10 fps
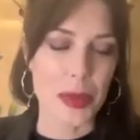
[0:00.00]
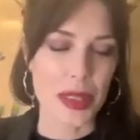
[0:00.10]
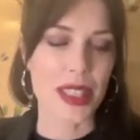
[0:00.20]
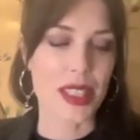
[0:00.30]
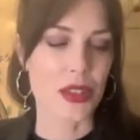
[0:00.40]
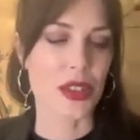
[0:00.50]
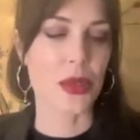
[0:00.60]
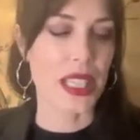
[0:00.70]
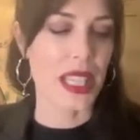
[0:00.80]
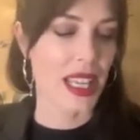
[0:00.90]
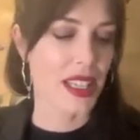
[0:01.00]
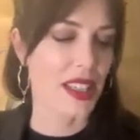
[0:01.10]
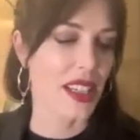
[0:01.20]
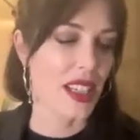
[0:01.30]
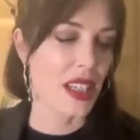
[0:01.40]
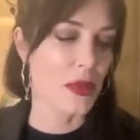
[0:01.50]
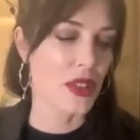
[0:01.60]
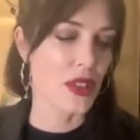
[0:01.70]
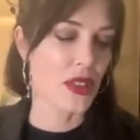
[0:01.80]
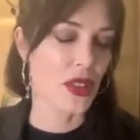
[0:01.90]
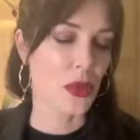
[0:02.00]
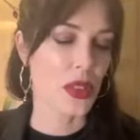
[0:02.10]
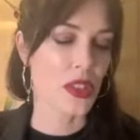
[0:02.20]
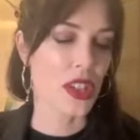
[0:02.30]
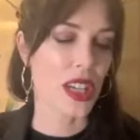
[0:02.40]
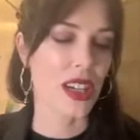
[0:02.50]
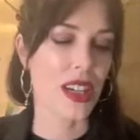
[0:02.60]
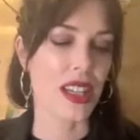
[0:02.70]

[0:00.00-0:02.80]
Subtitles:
but then also in Canada, I was using a wheelchair.